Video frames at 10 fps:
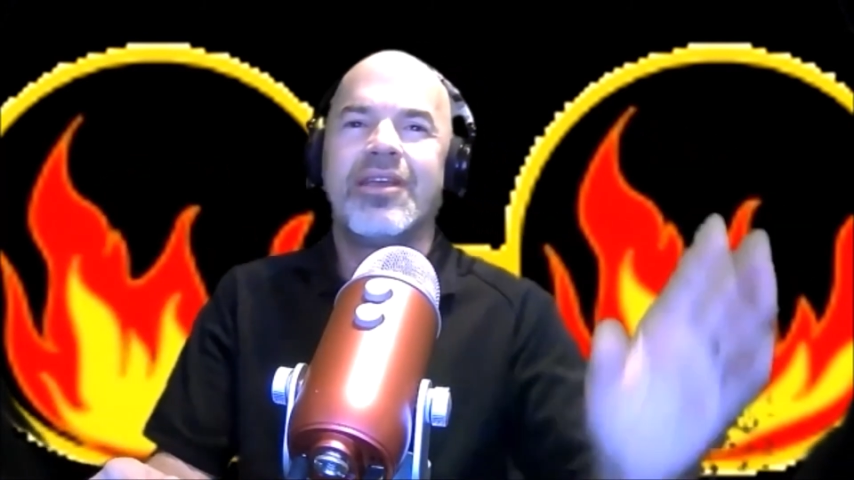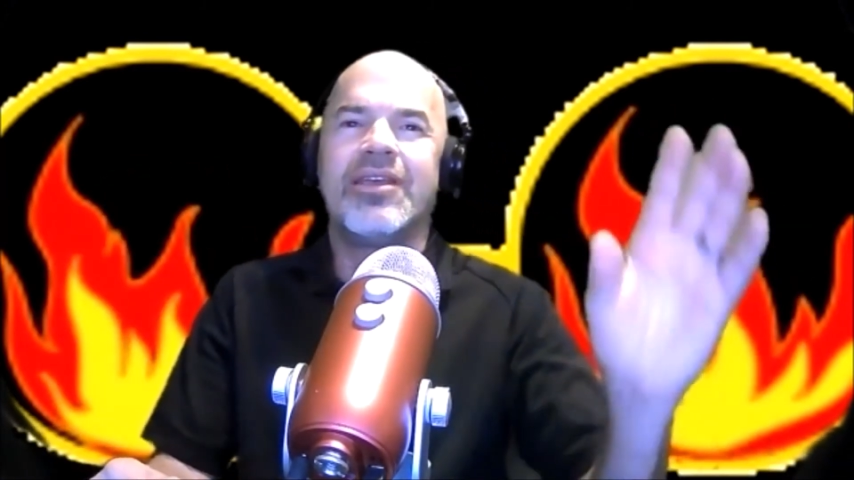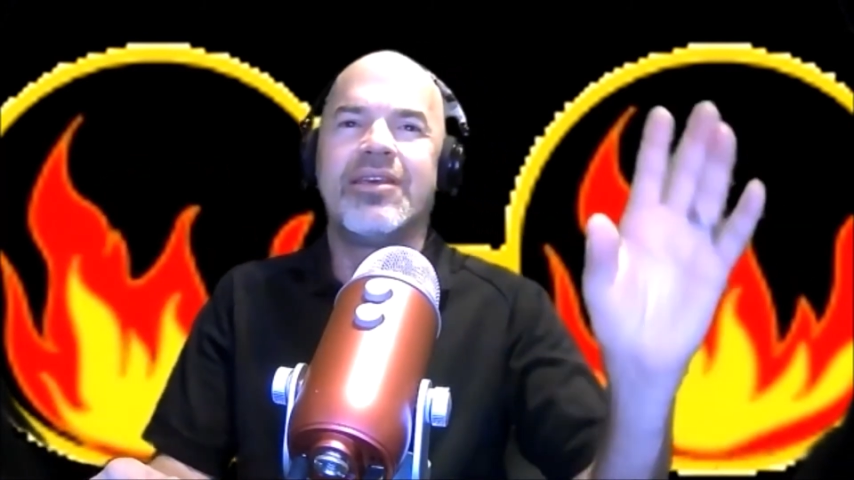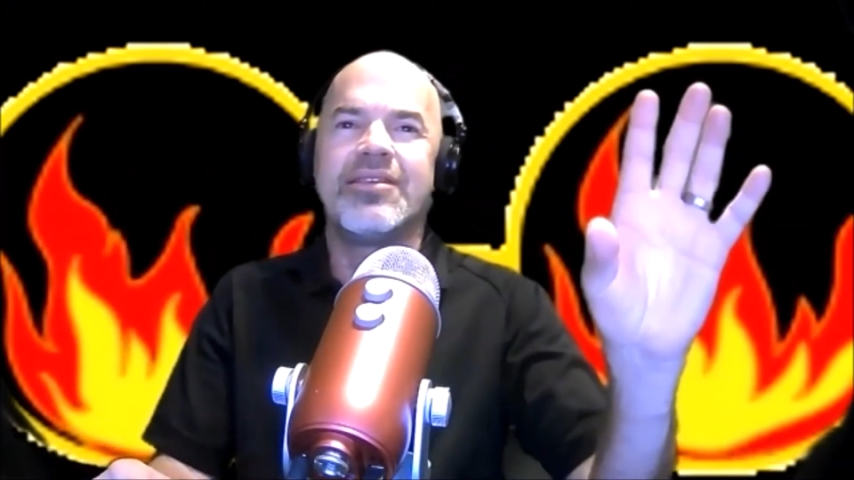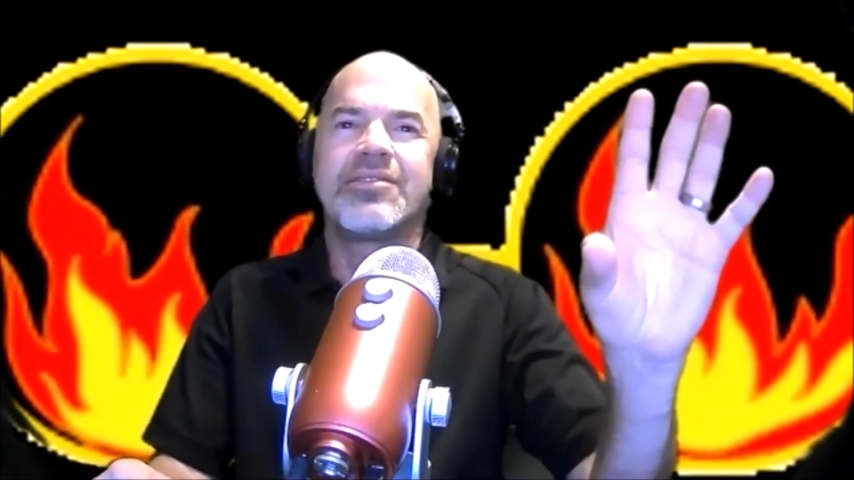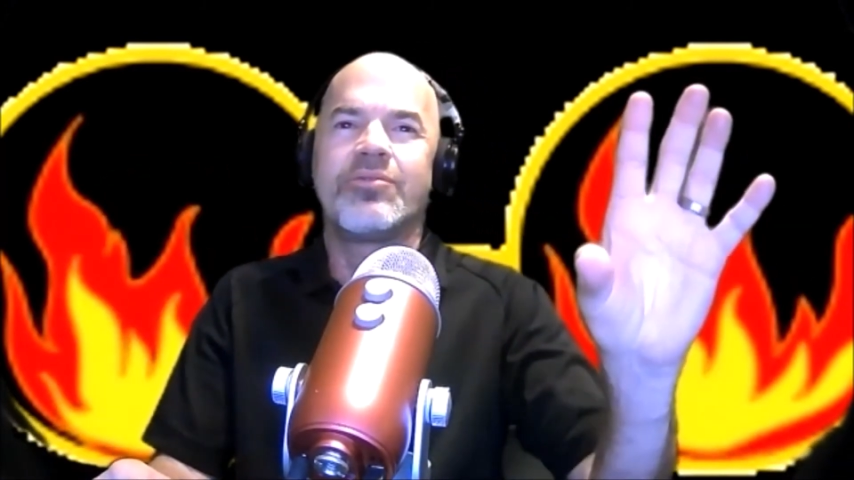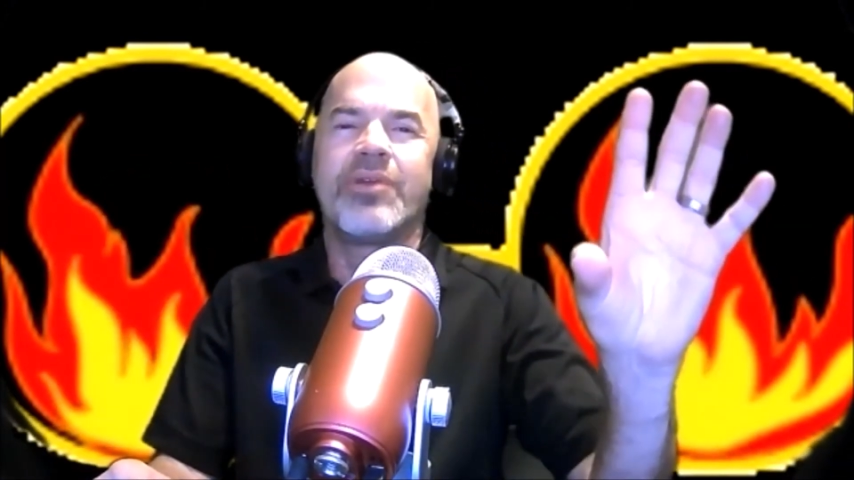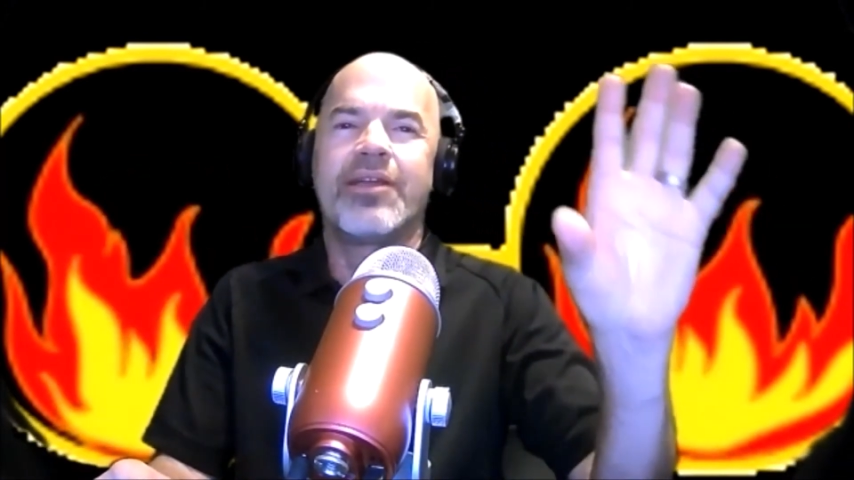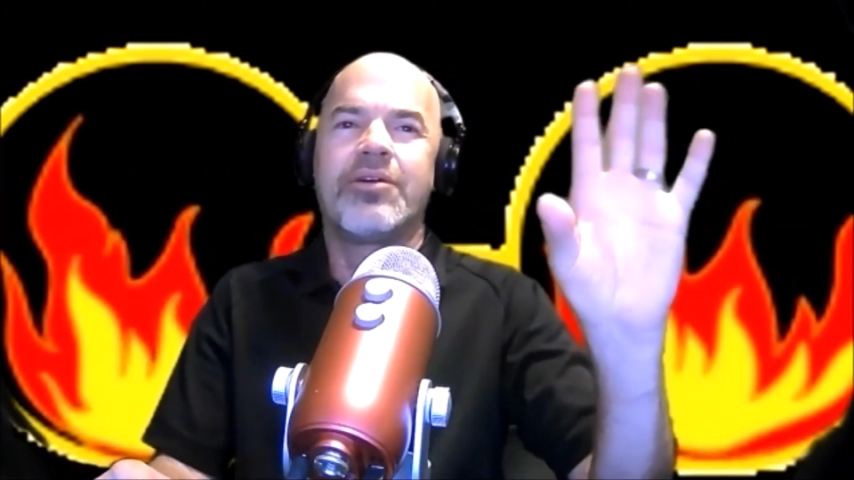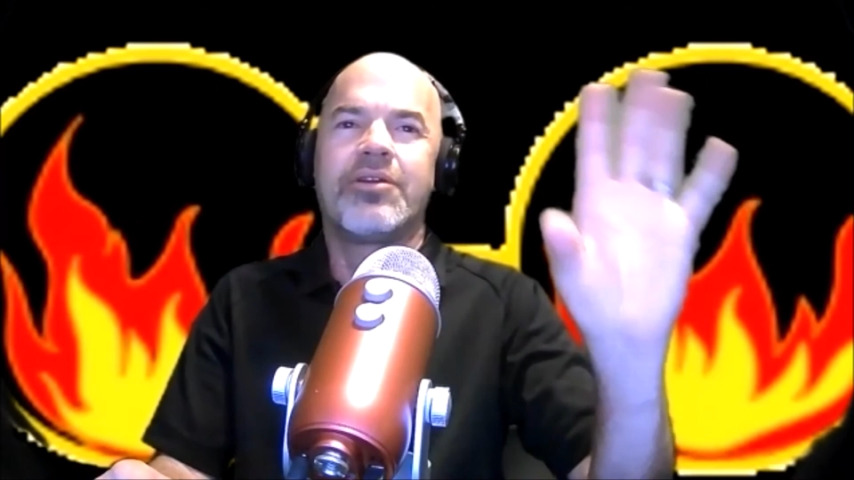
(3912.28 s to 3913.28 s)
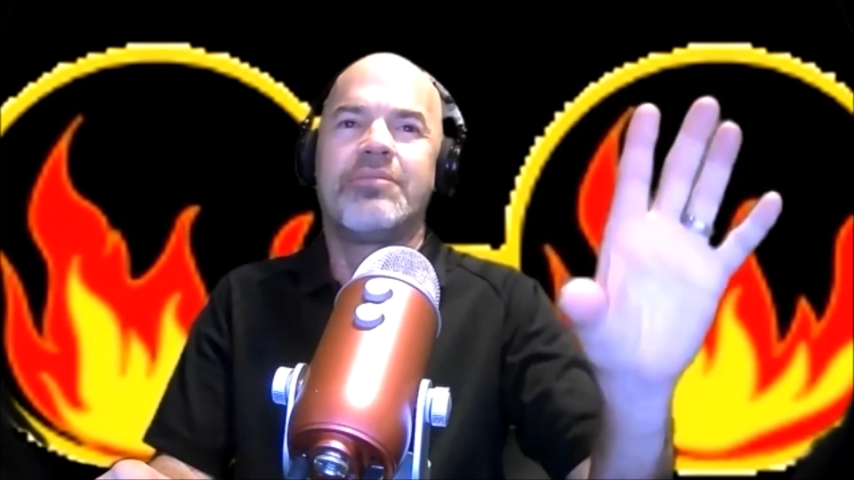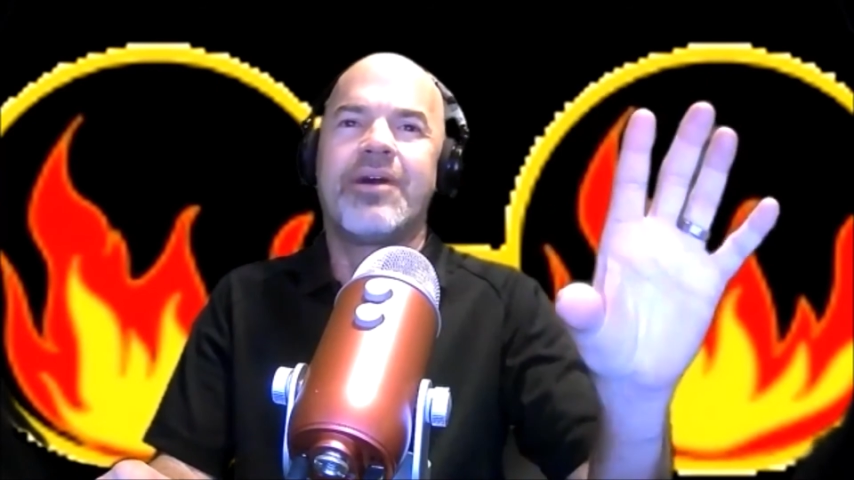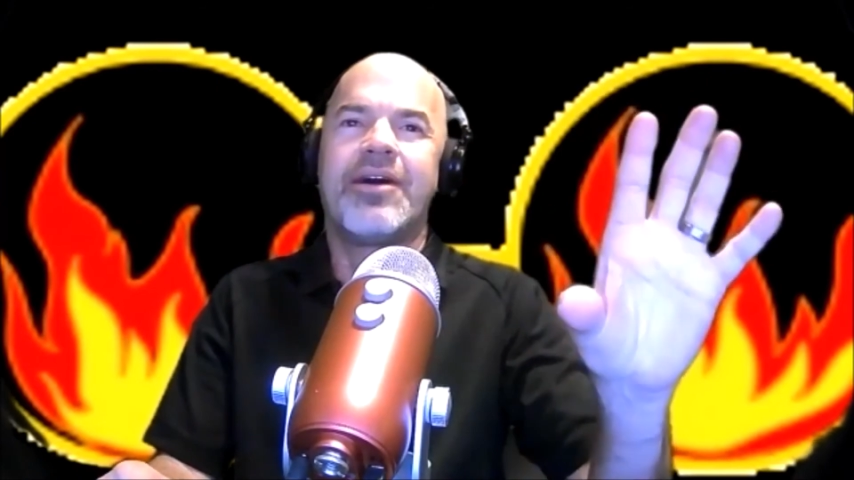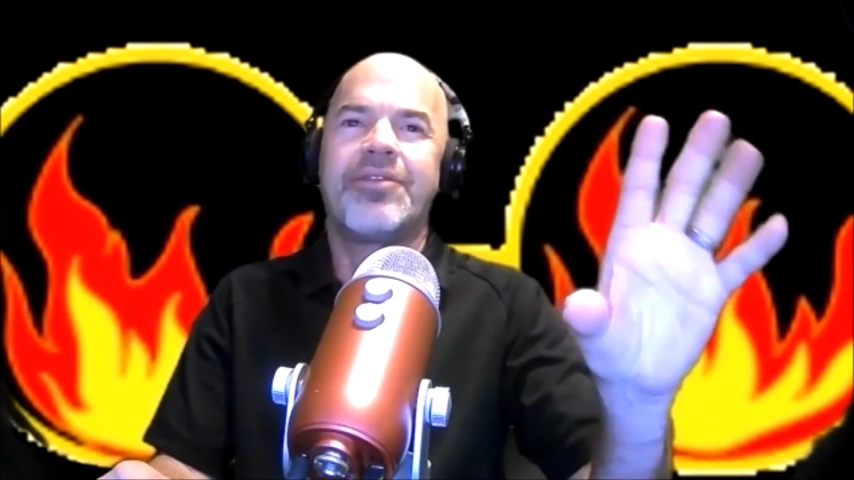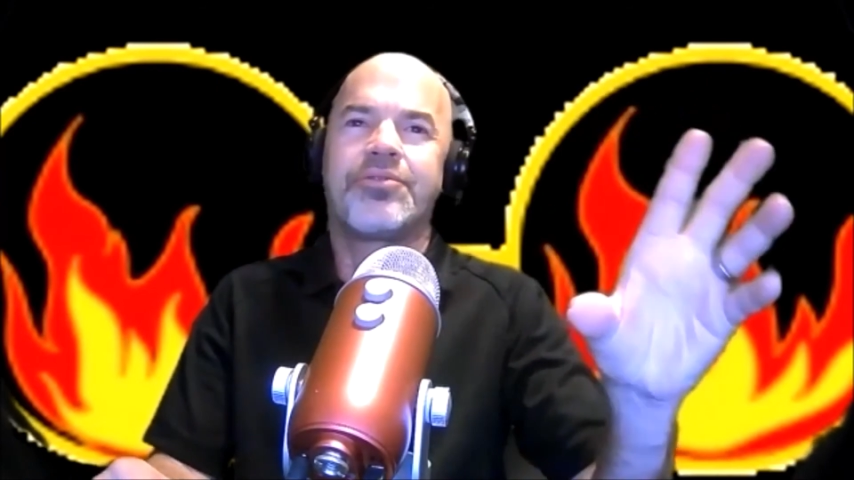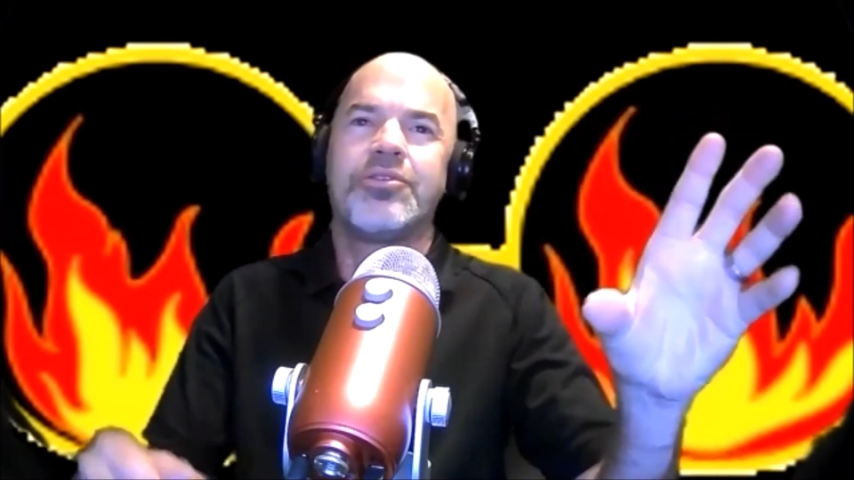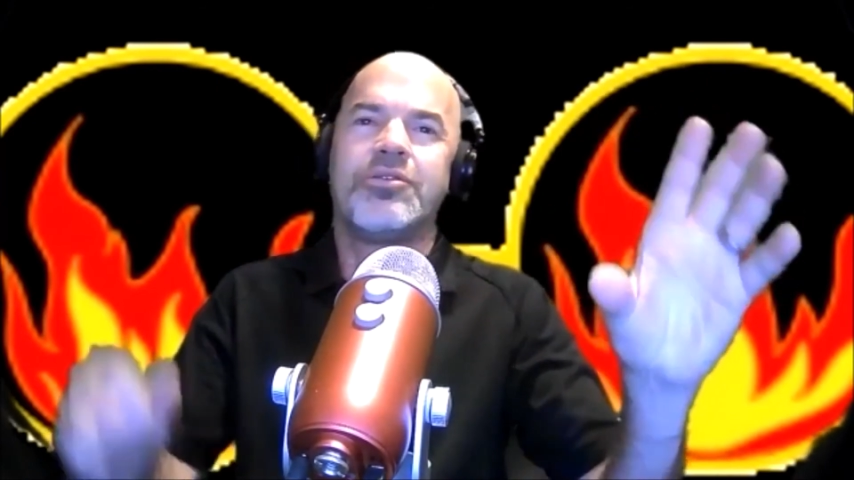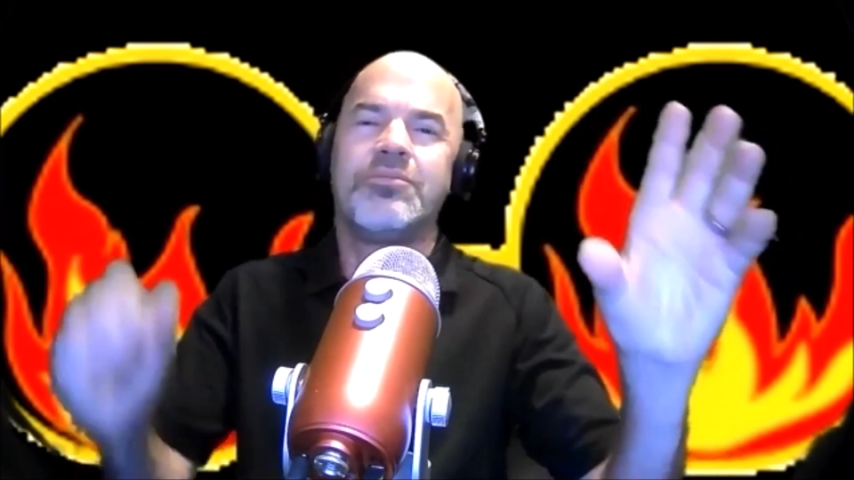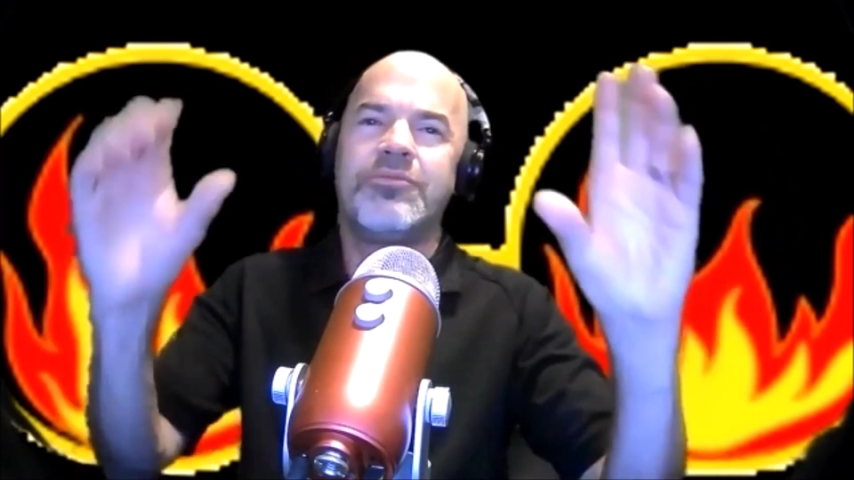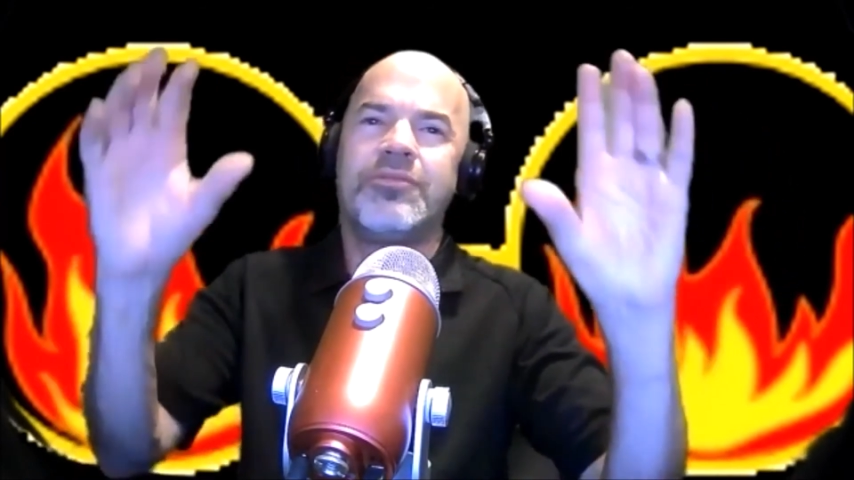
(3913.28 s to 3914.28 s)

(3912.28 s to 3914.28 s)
is when I go to the bathroom,